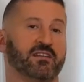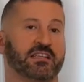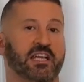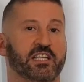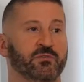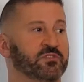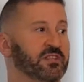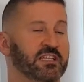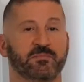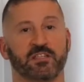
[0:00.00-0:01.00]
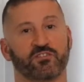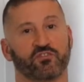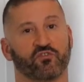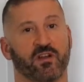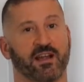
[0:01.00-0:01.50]
that you would like me to
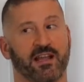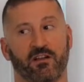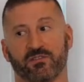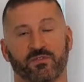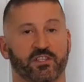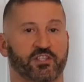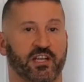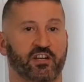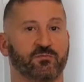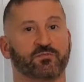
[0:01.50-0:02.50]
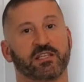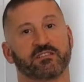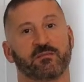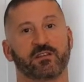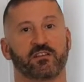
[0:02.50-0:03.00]
try out for the channel, please
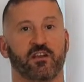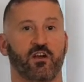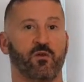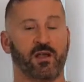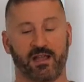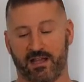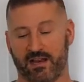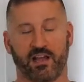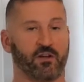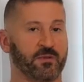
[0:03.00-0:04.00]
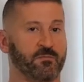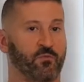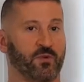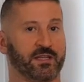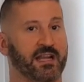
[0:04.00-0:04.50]
let me know and I'll be
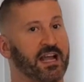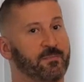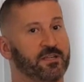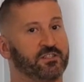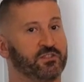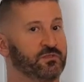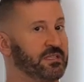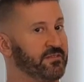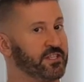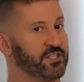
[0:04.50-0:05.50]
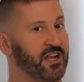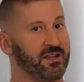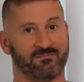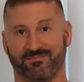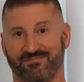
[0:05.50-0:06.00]
more than happy to give it a
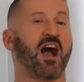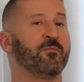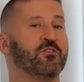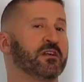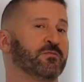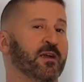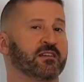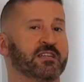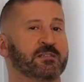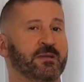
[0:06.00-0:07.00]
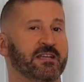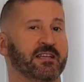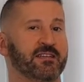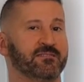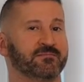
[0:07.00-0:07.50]
shot. I'm only Frankly
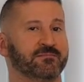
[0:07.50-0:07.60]
Speaking.